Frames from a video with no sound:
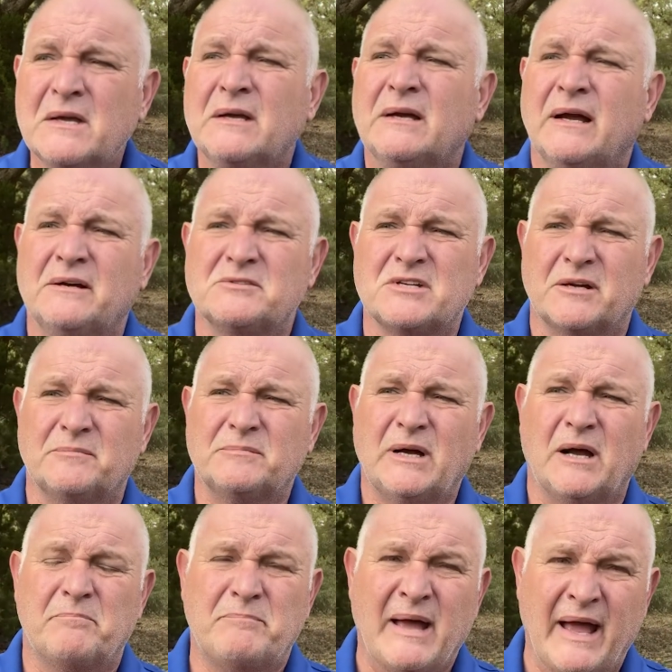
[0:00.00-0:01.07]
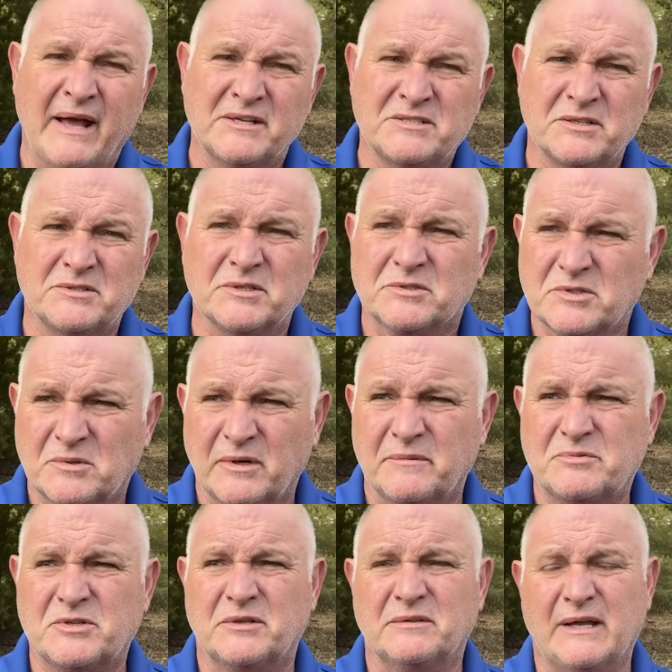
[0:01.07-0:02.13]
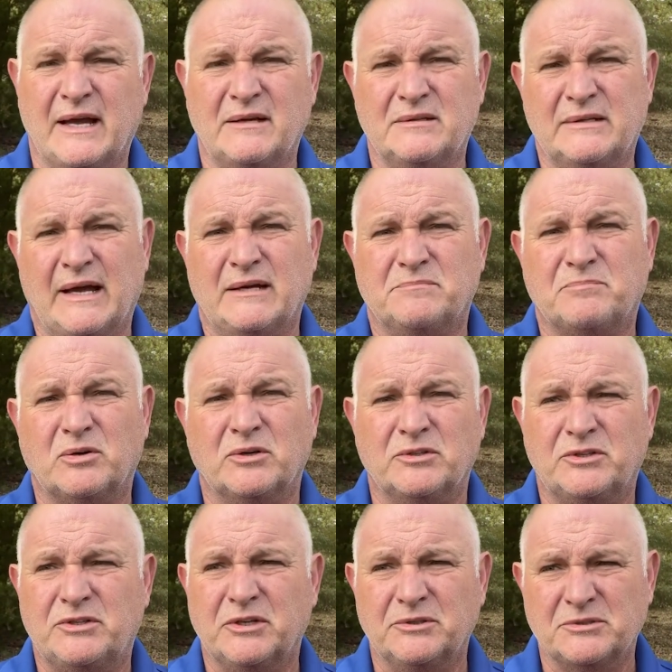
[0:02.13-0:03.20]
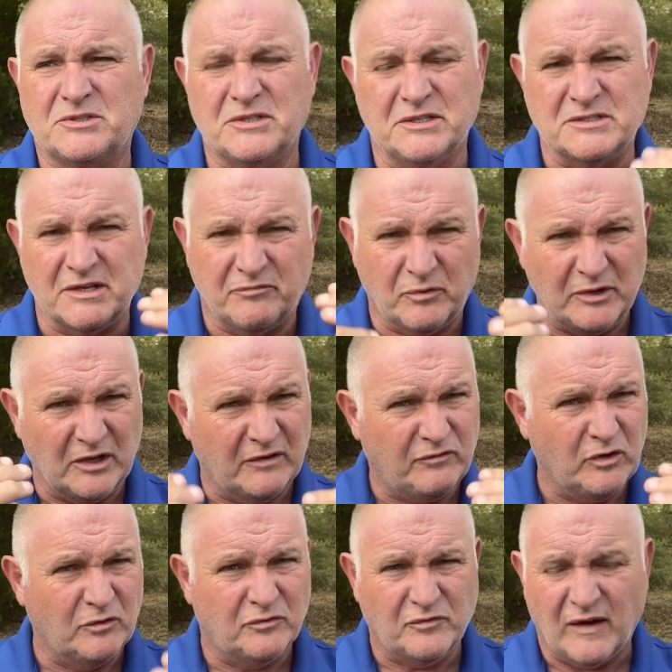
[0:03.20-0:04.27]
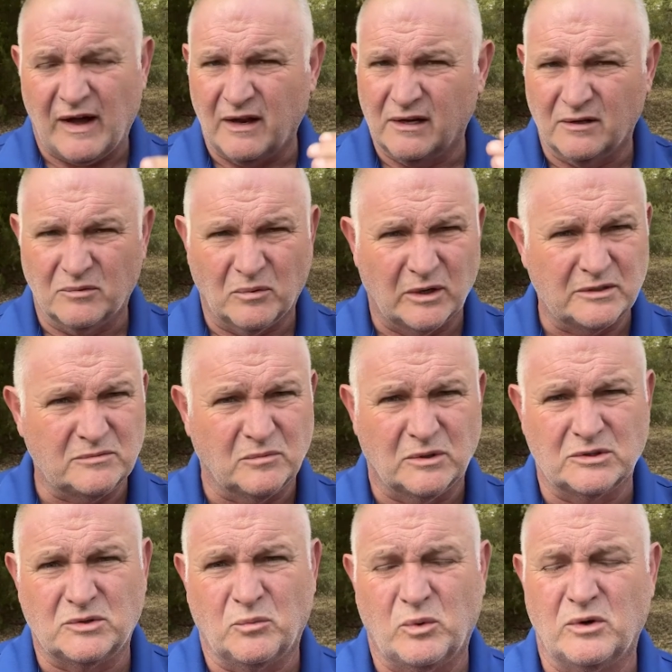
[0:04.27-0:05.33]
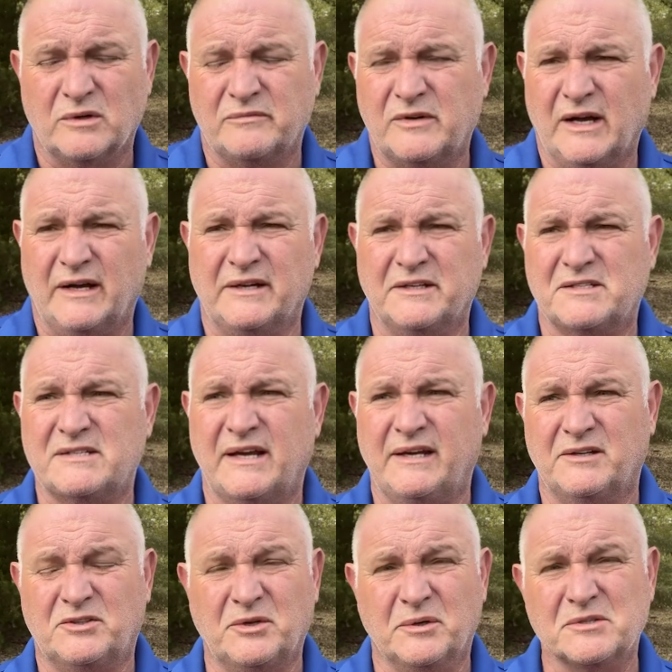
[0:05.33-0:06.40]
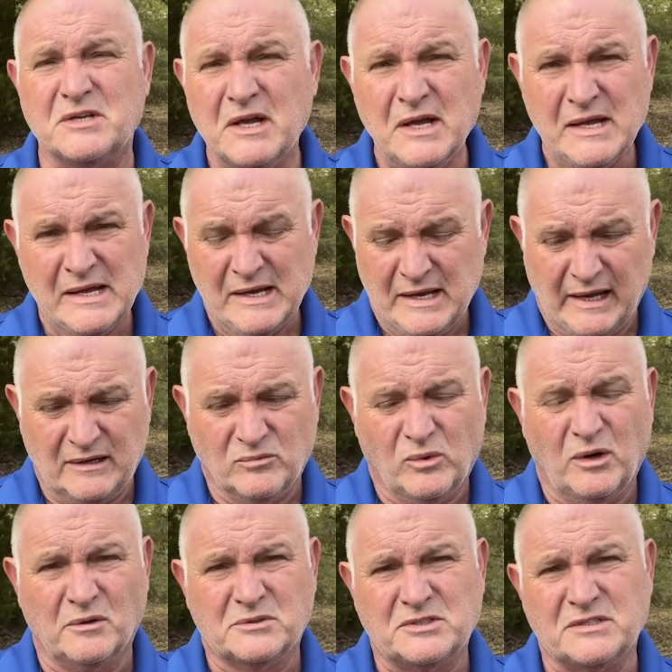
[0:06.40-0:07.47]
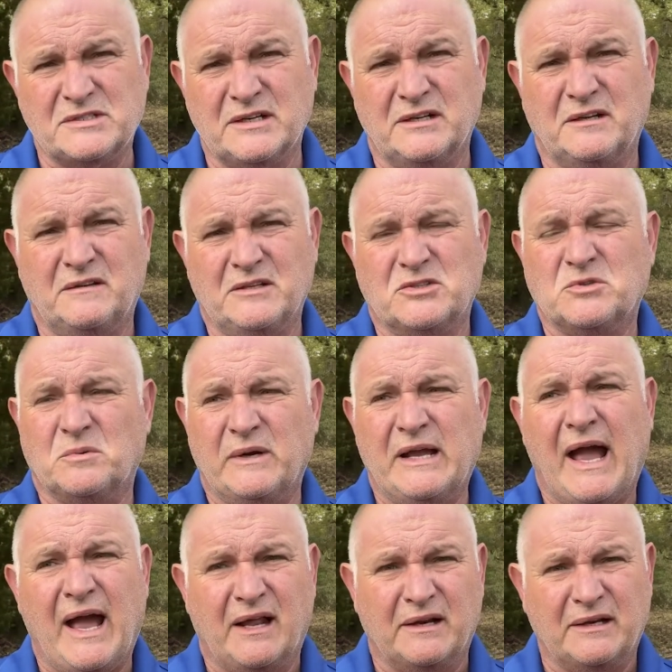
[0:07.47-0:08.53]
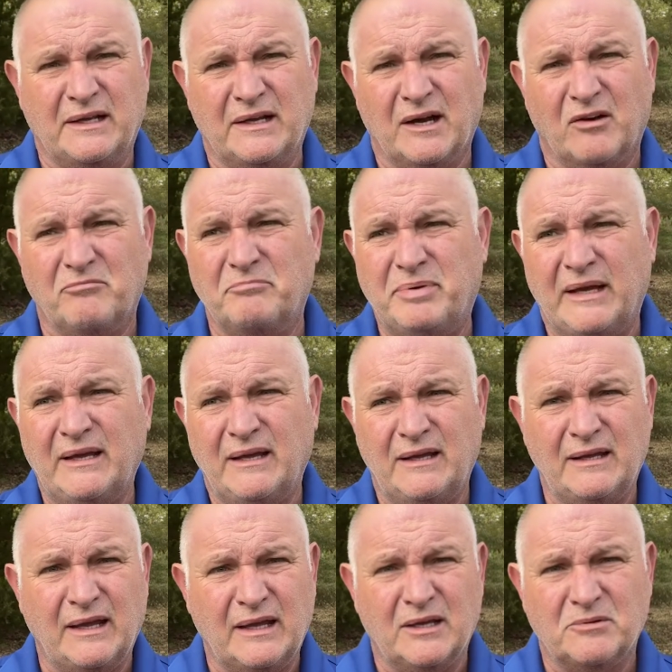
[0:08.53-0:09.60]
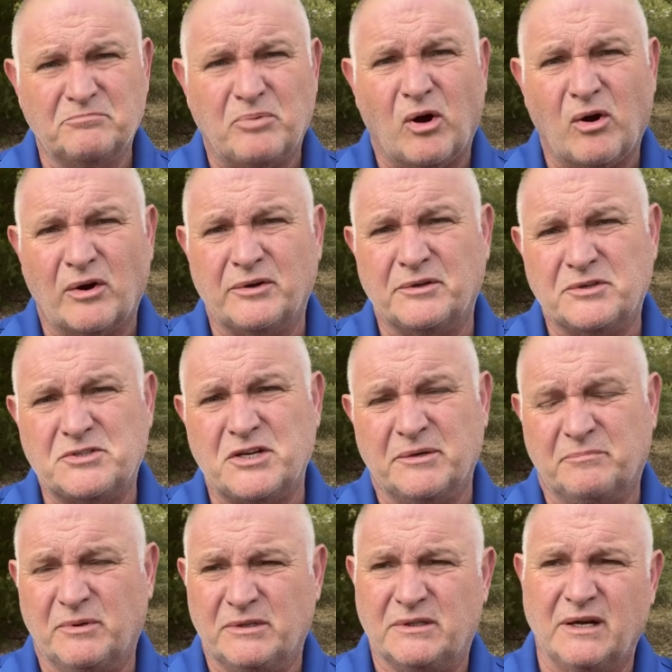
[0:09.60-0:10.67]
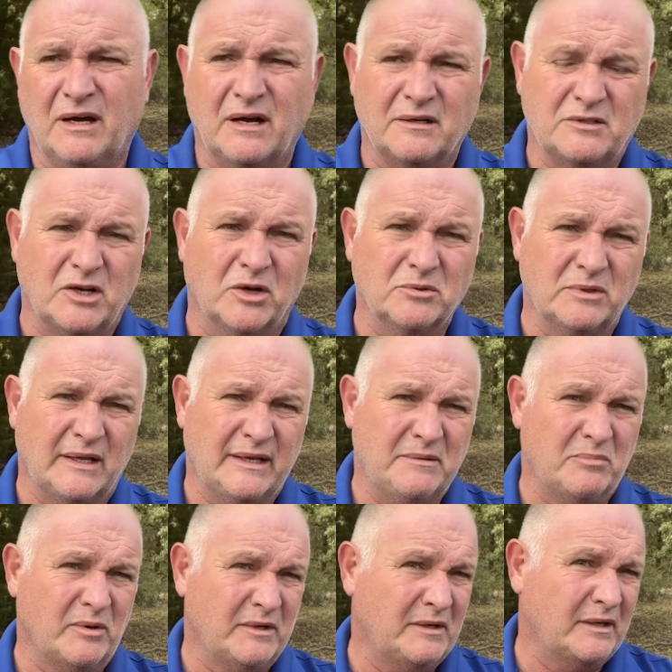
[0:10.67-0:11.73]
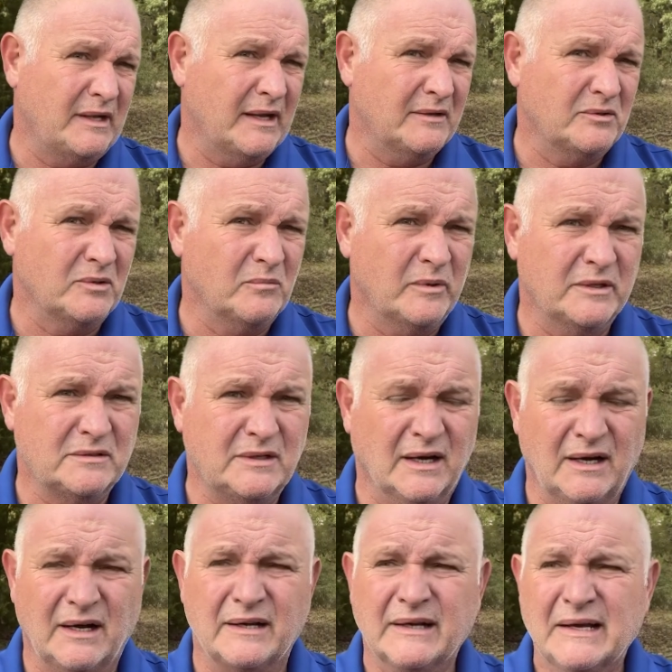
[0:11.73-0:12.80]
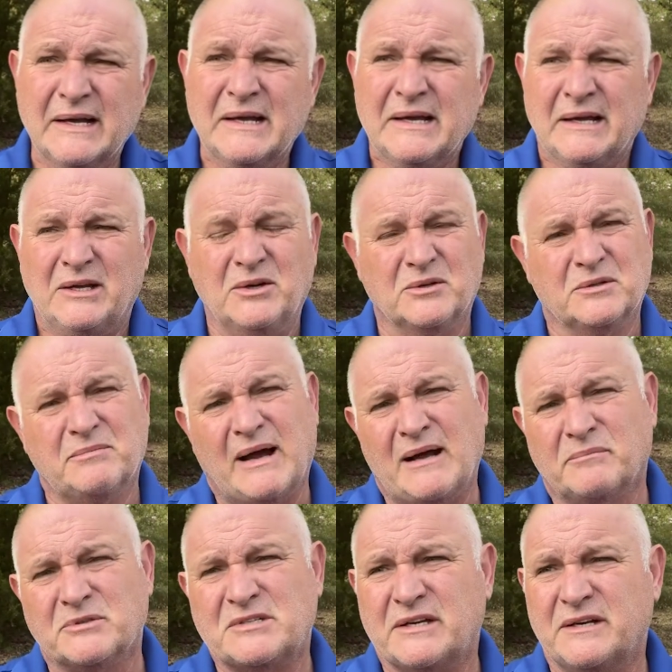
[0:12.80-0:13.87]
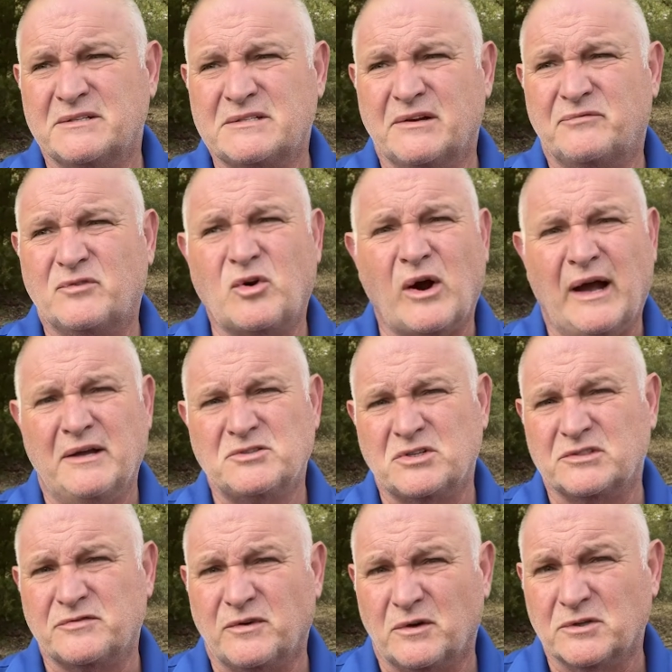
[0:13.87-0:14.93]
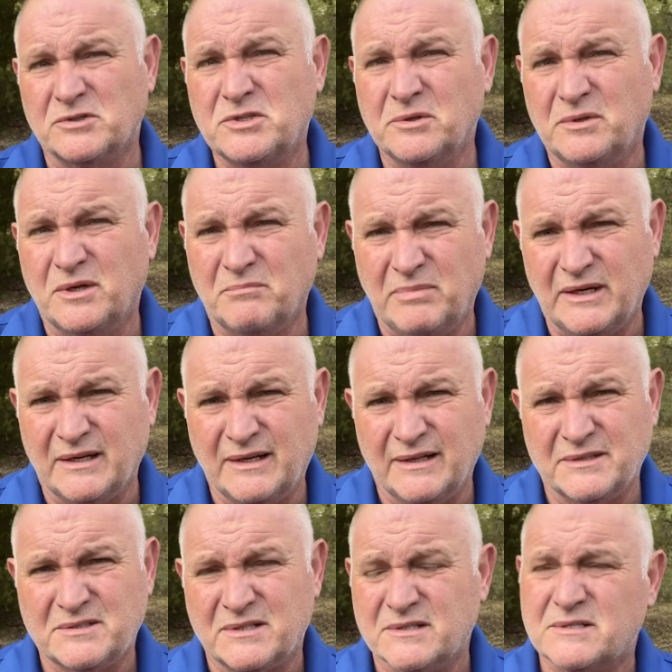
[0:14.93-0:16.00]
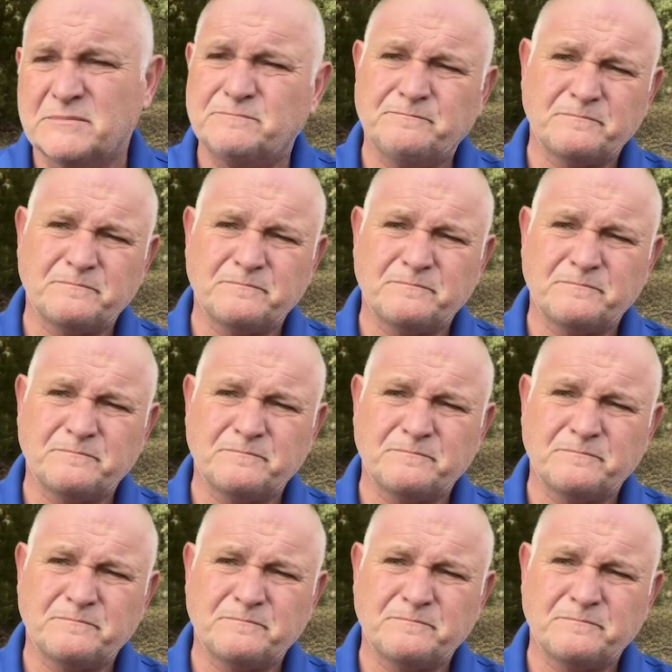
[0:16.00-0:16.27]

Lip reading: There's a passage of scripture that produces, if you follow what the Word of God is saying to us, it walks us into this reality of being in partnership with God, co-laboring together with God. You know, the Bible says, if Christ is for us, who can be against us?